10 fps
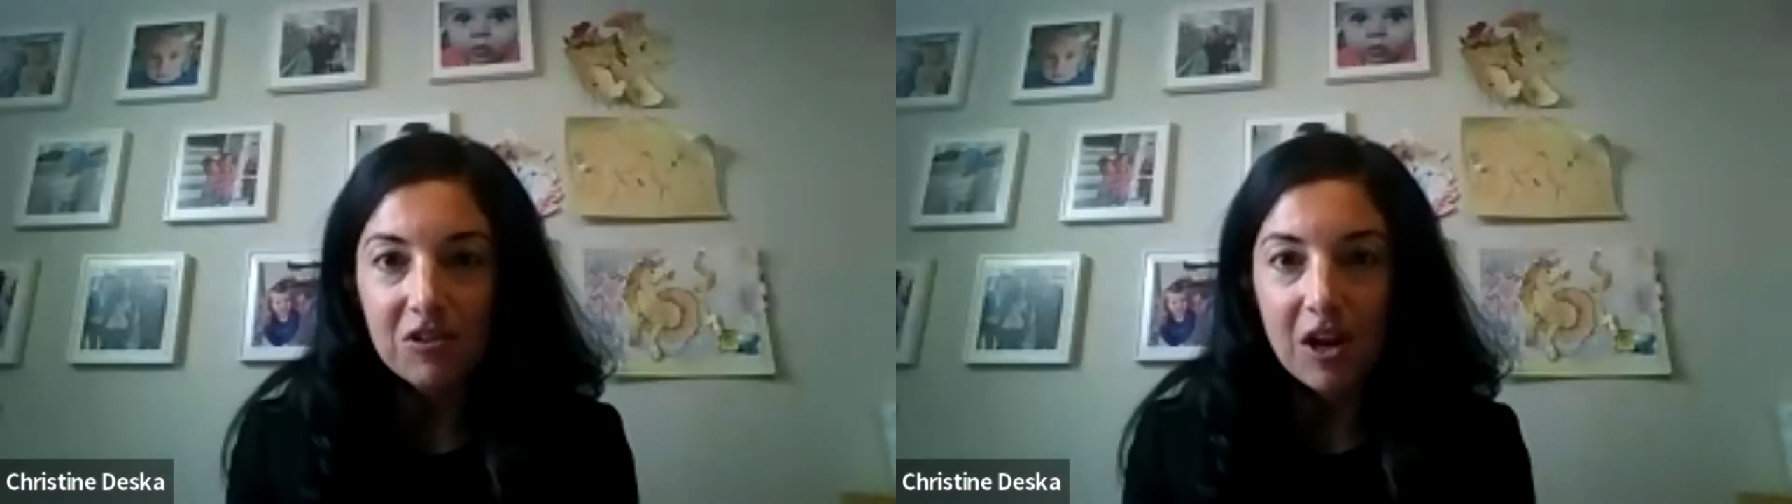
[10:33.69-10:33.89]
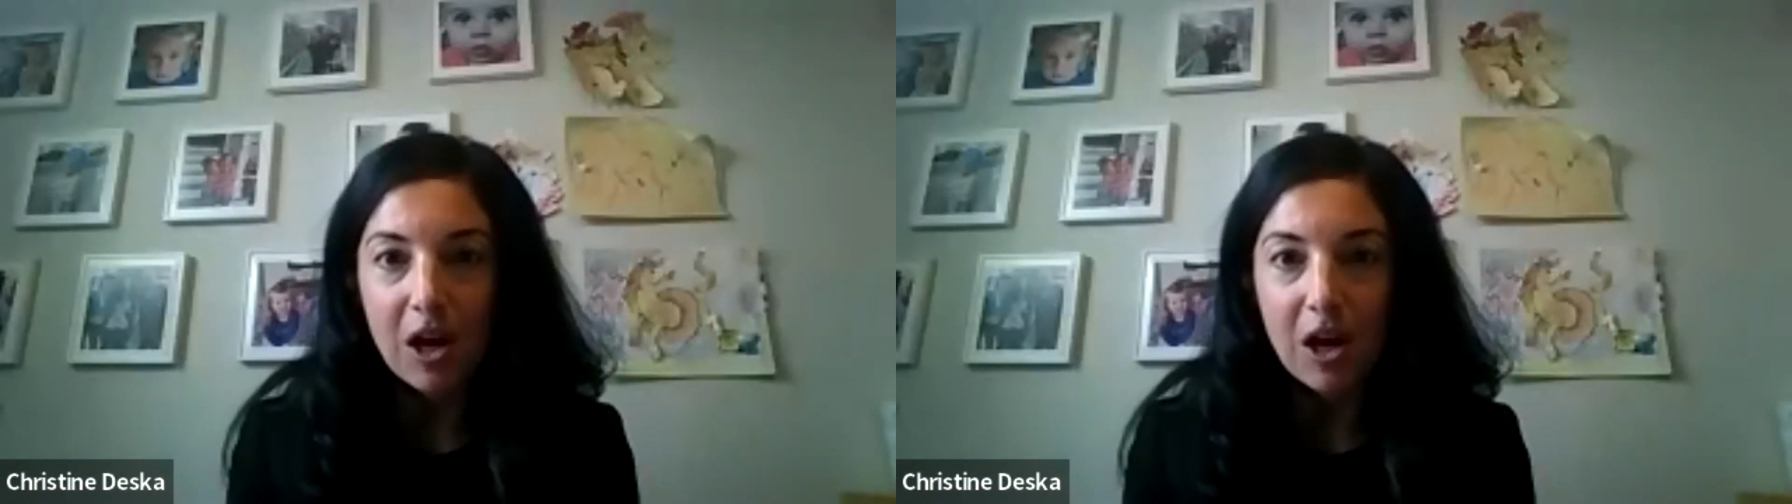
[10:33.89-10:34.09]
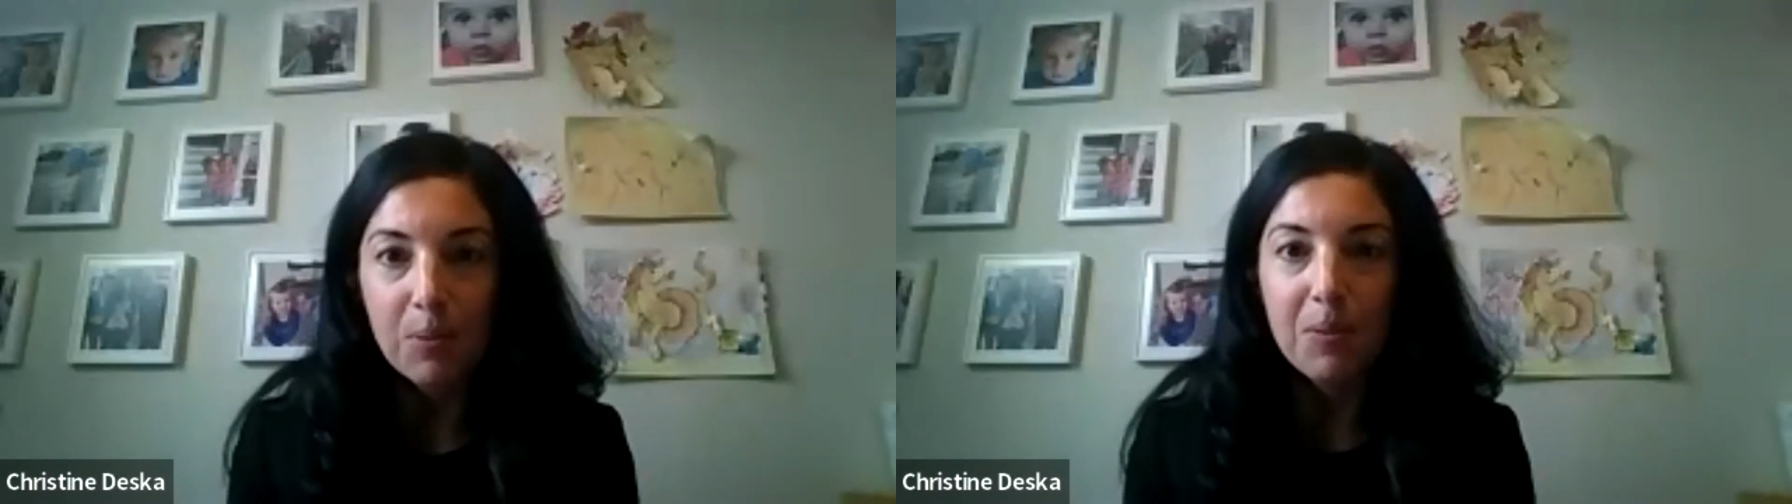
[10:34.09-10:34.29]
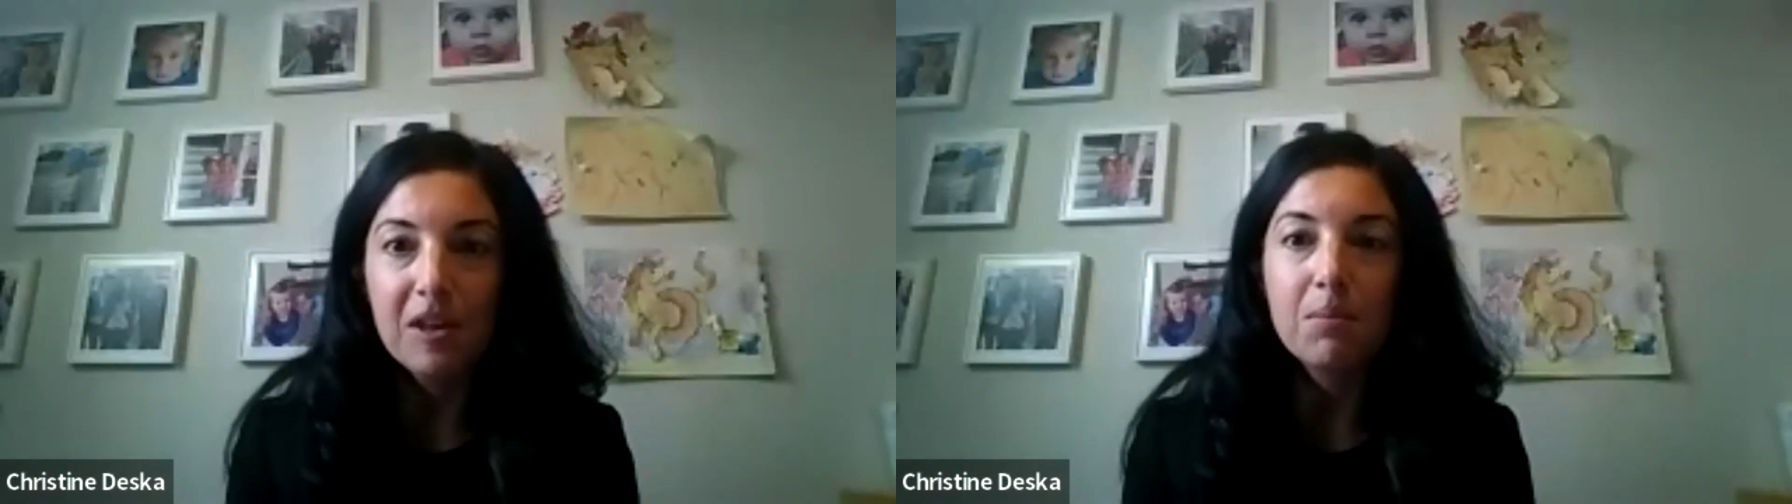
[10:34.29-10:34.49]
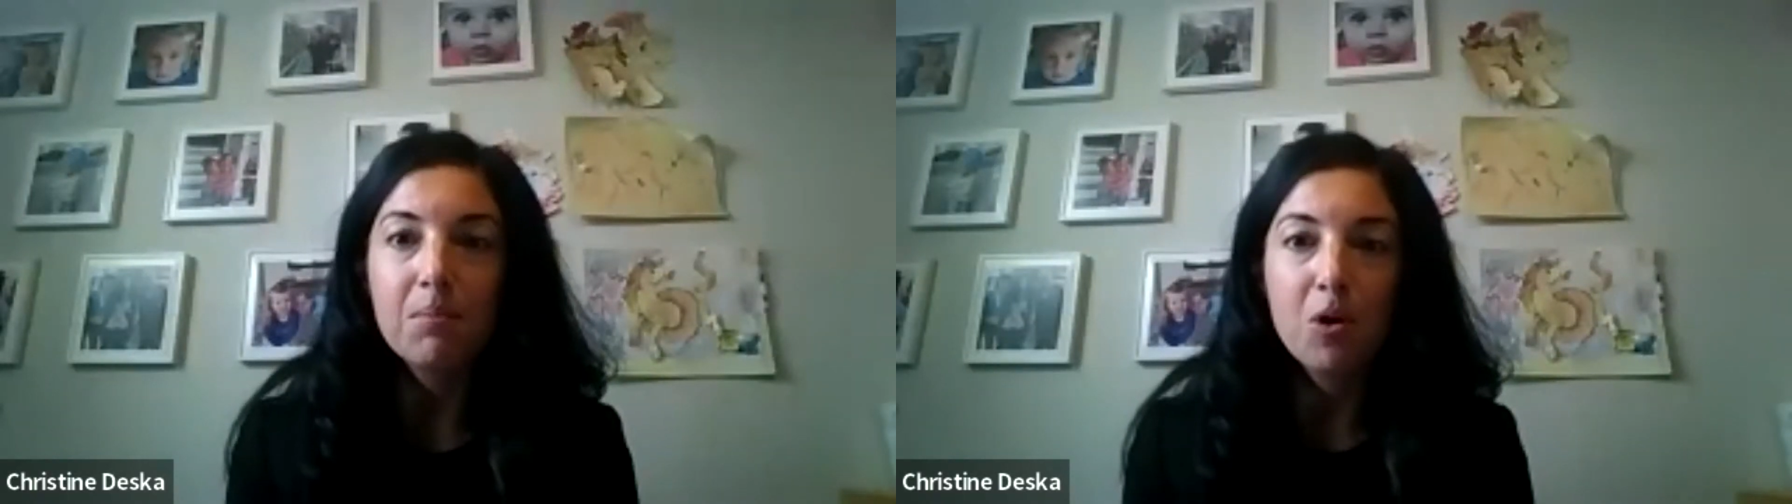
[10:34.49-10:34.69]
to help you make
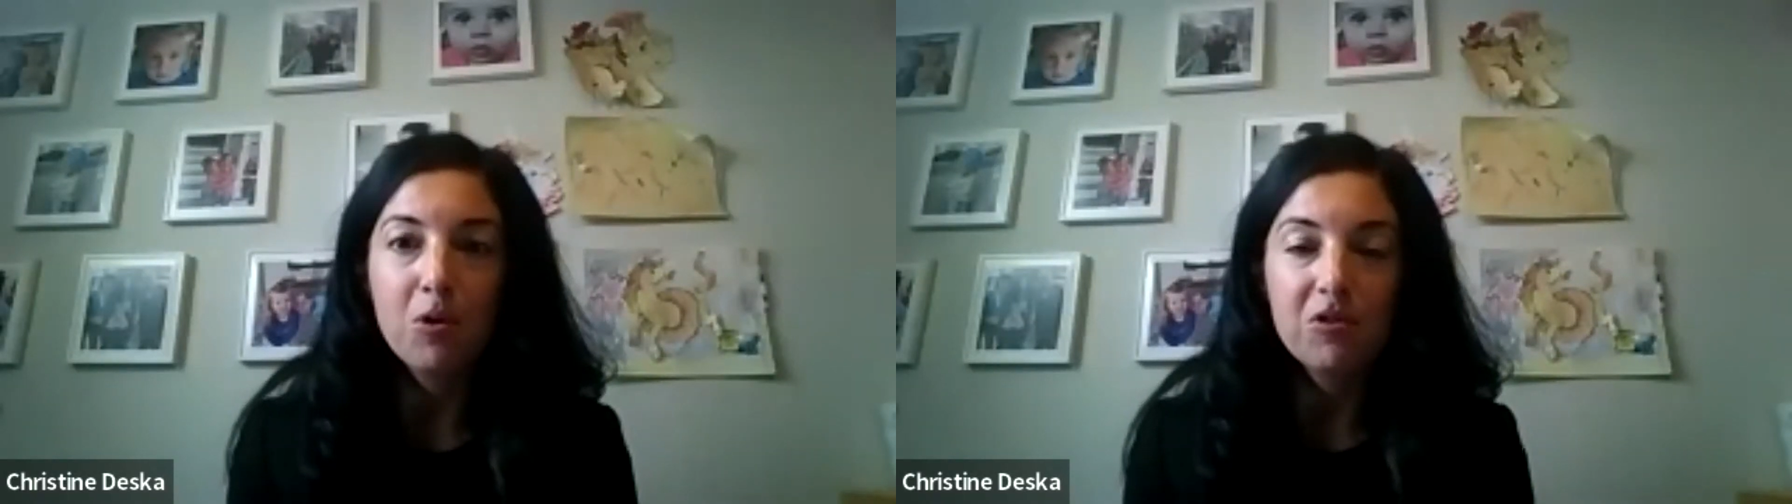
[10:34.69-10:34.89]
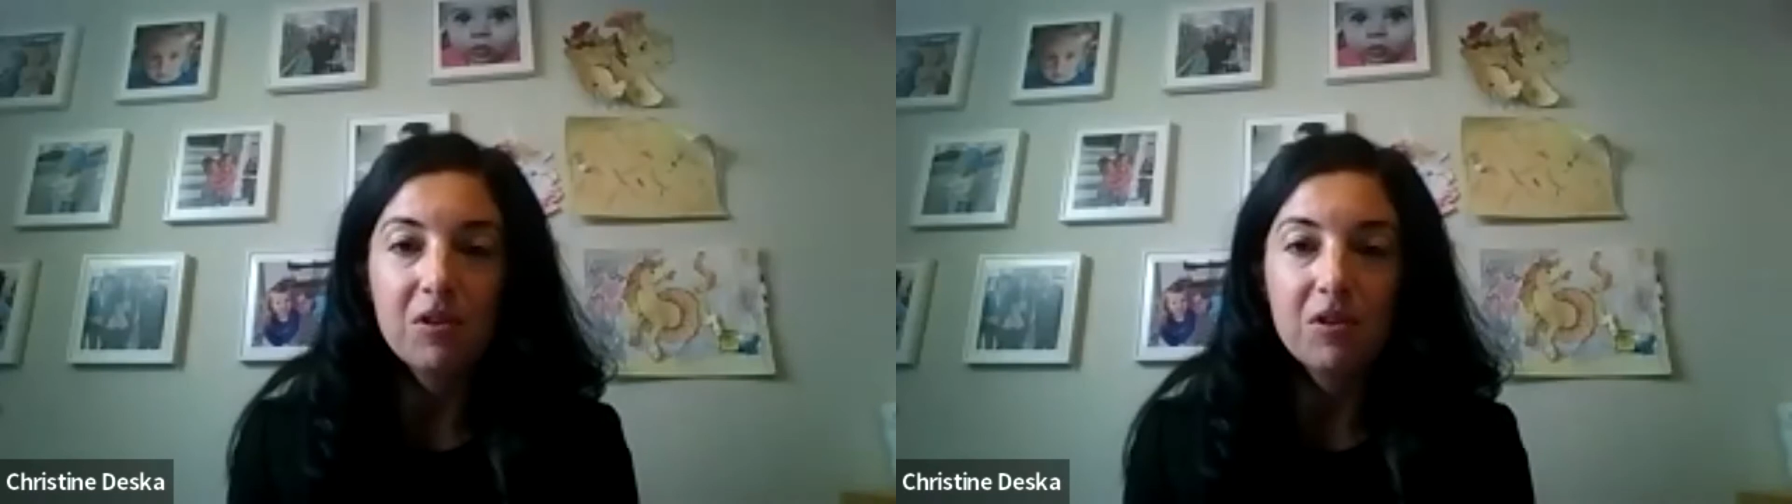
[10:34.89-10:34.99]
the most